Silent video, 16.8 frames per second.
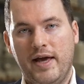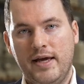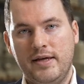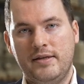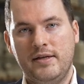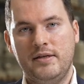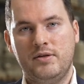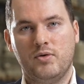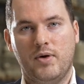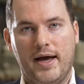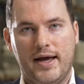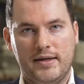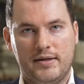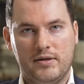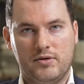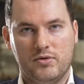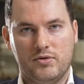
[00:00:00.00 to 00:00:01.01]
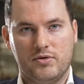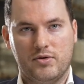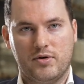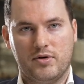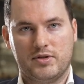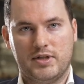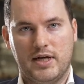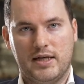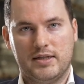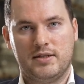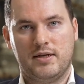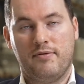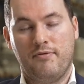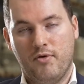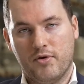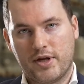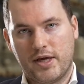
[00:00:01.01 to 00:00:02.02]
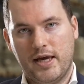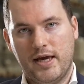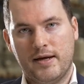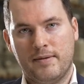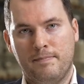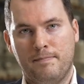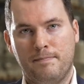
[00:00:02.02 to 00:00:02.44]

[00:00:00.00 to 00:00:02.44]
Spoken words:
80 to 82 euro cents for the year.